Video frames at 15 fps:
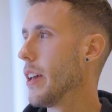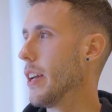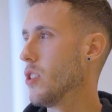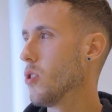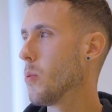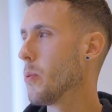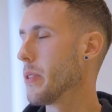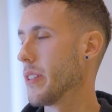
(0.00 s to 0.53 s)

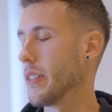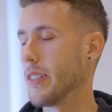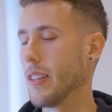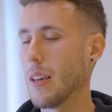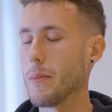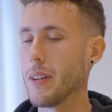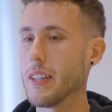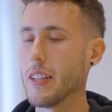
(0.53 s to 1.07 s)
It's always the
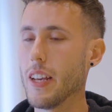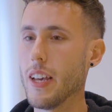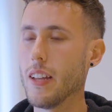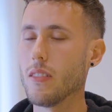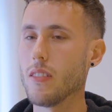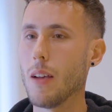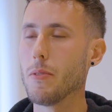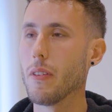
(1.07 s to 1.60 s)
same. At the
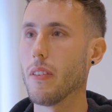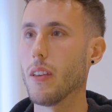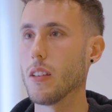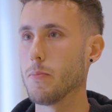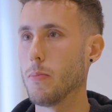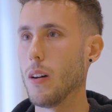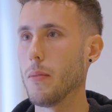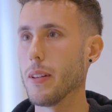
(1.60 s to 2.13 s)
end, everything
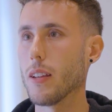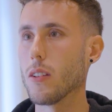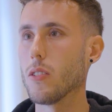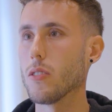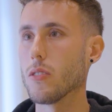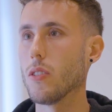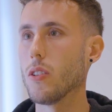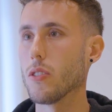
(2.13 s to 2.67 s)
is public
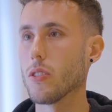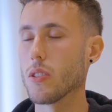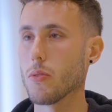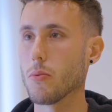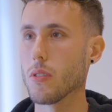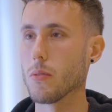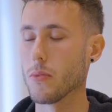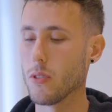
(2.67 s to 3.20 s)
on
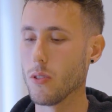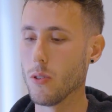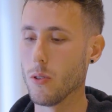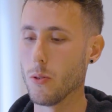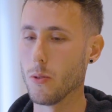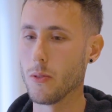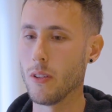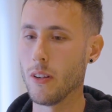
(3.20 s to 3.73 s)
Ethereum.
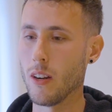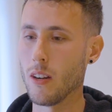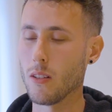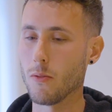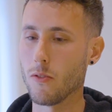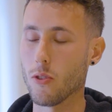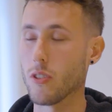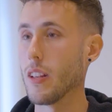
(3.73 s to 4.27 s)
So there
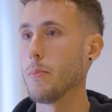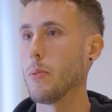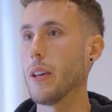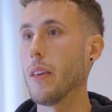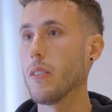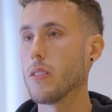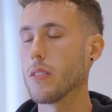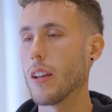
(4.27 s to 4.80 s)
are, for example,
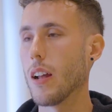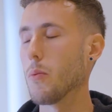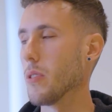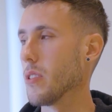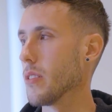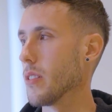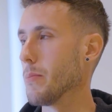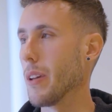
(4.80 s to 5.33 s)
Etherscan,
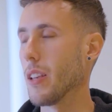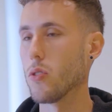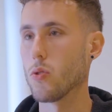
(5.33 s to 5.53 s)
which is the main